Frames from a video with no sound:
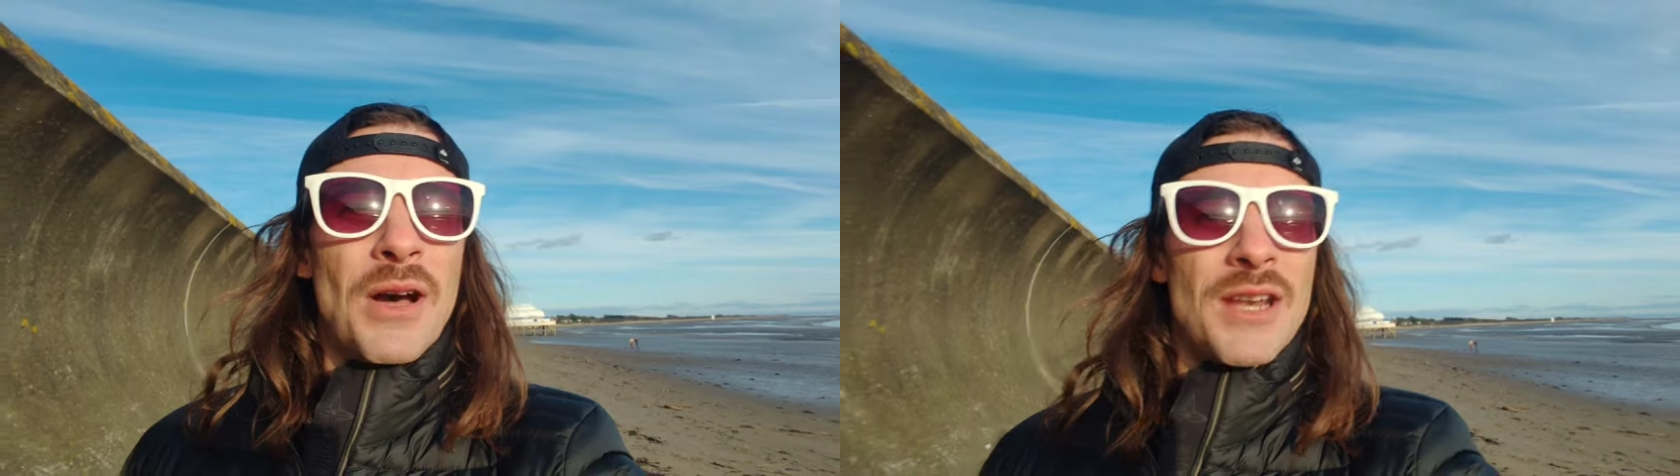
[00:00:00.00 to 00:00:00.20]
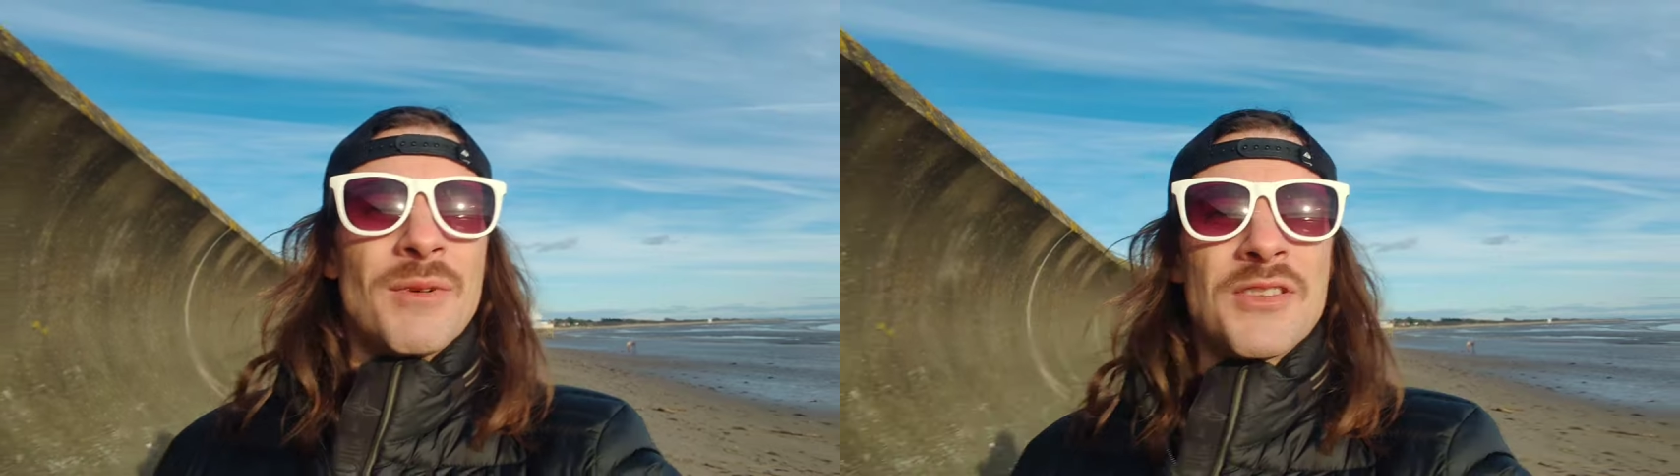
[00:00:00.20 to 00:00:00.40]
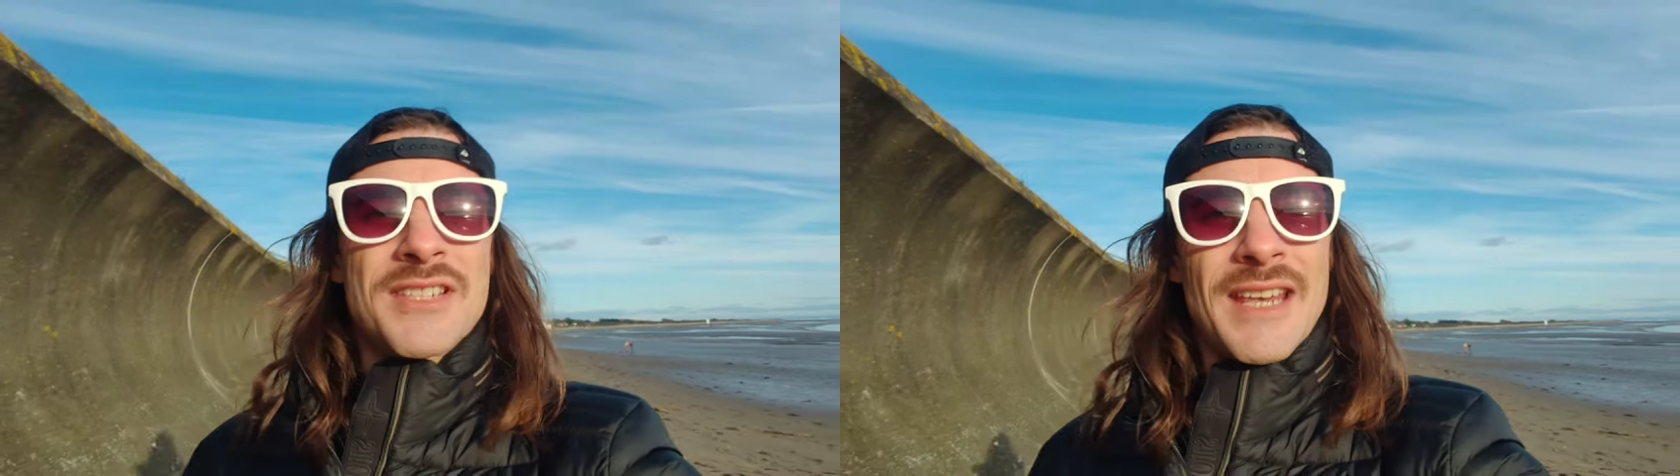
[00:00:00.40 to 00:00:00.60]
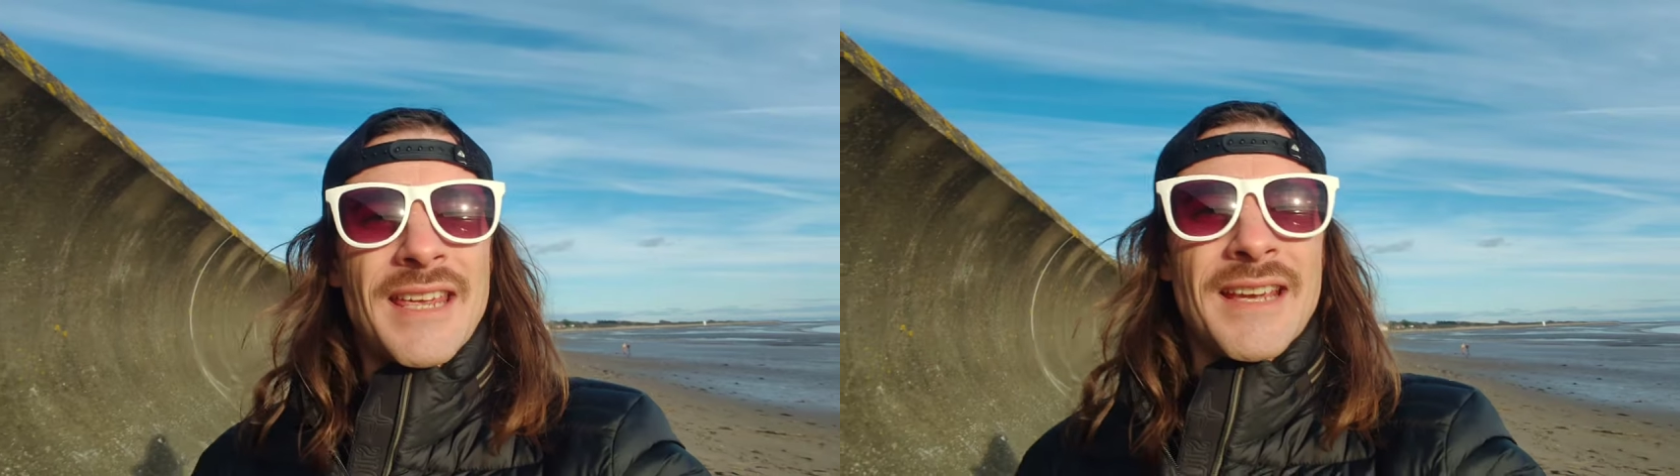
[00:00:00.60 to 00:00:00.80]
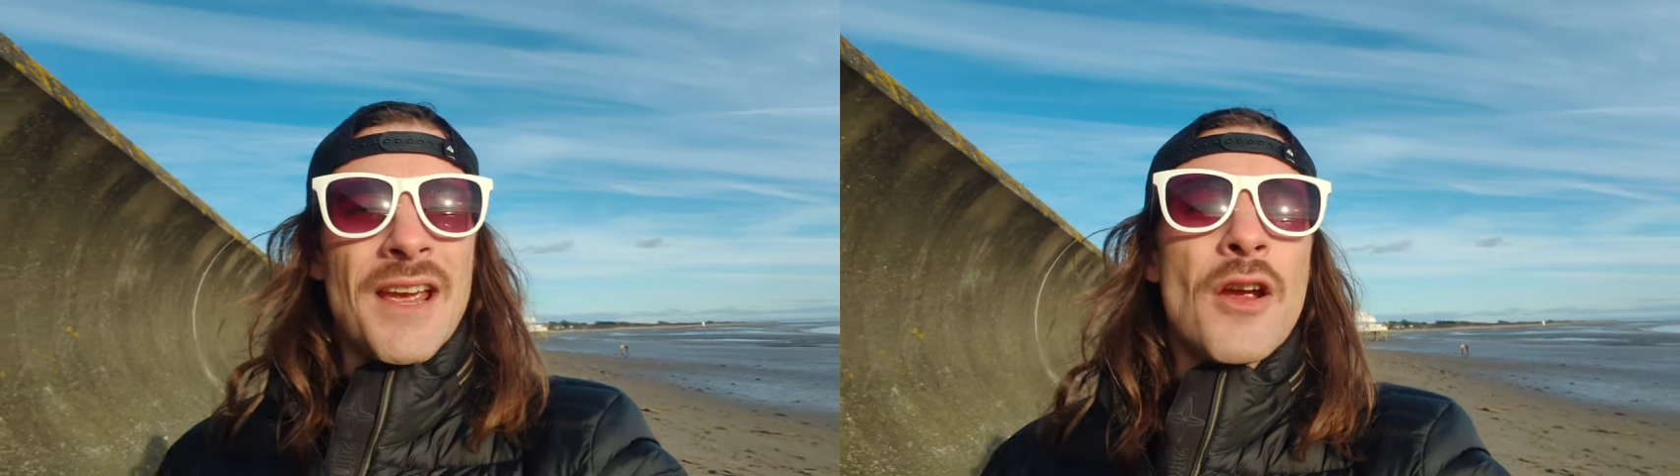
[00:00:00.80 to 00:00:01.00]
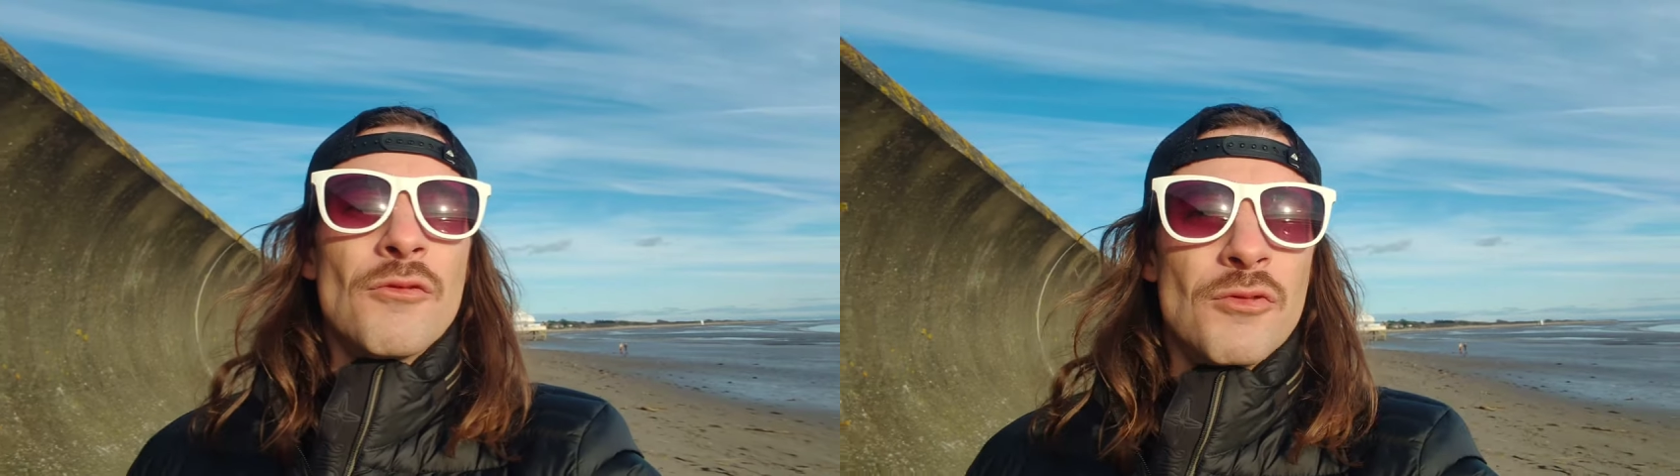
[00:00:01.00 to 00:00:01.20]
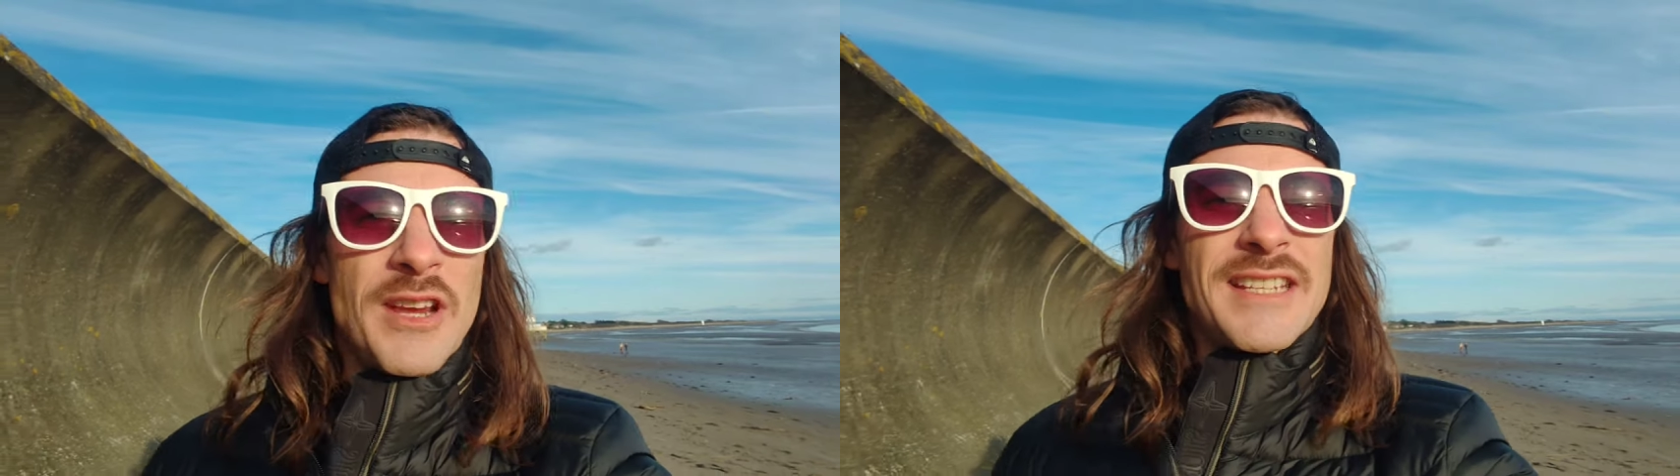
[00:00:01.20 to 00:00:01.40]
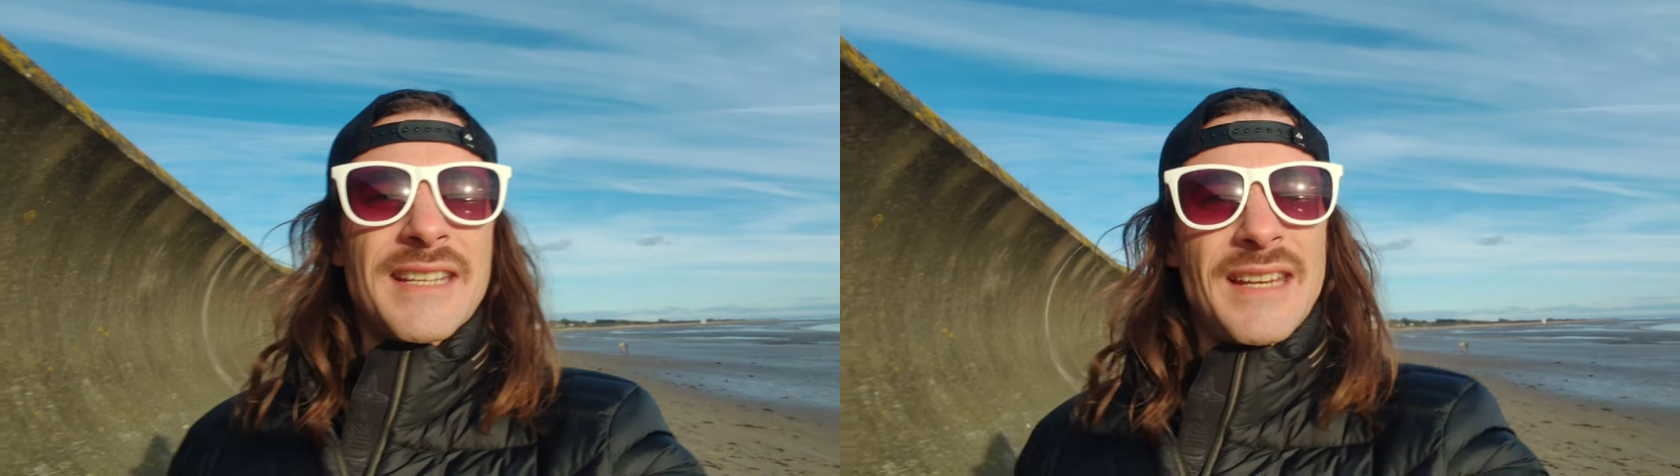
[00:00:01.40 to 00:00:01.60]
Burnham-on-sea,
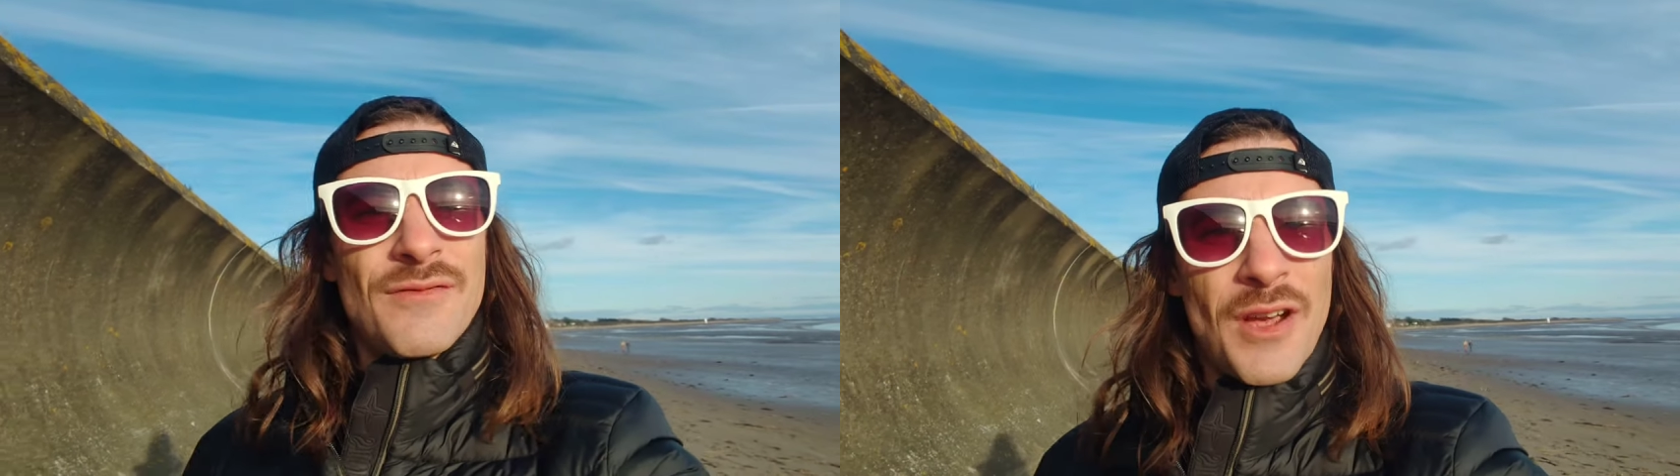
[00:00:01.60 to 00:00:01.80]
recently